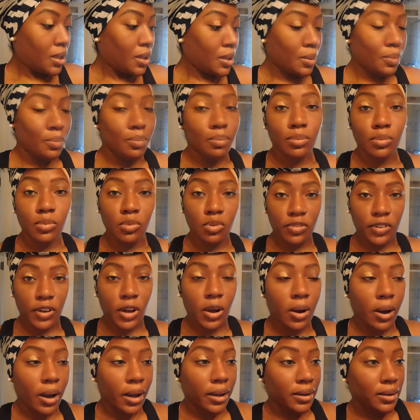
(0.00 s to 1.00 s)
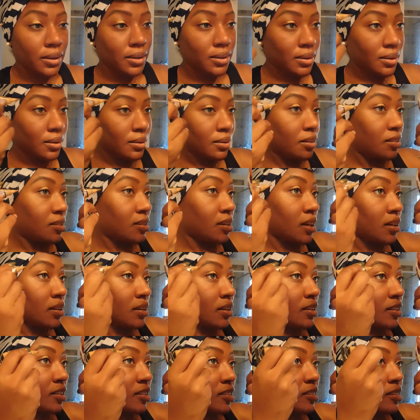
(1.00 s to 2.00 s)
Moving on. Let's get
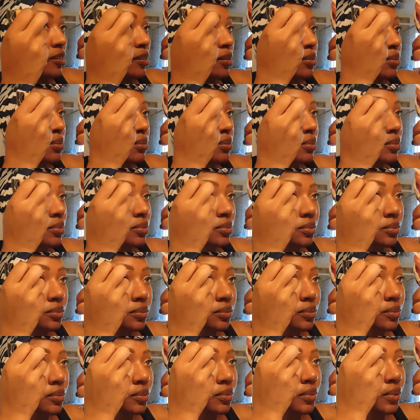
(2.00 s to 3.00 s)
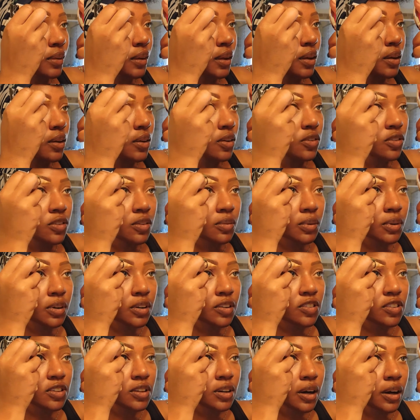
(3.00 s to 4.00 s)
this. So we're going to
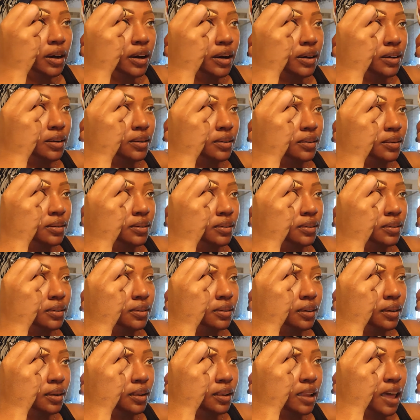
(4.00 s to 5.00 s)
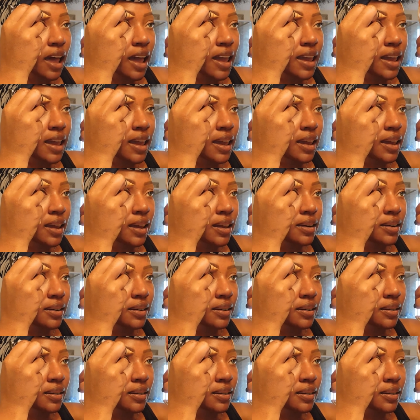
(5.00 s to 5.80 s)
start light hand